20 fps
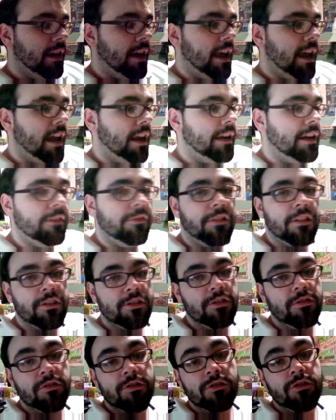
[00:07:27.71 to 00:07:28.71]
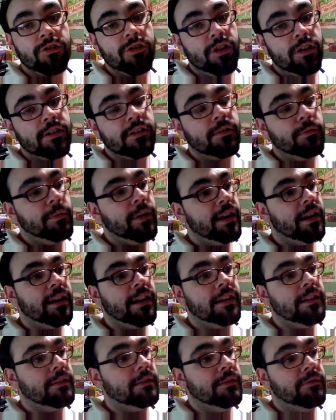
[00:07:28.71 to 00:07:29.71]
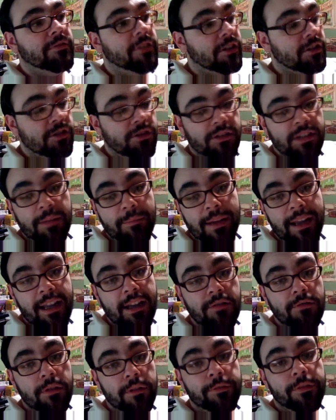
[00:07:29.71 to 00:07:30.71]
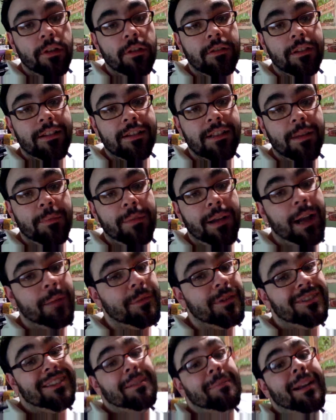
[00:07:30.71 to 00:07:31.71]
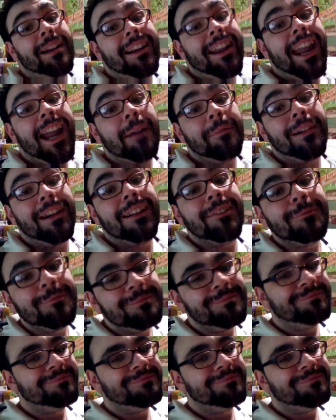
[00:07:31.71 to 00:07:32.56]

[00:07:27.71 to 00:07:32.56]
And it functions just the way it functions on my Android phone, except I'm using a better camera.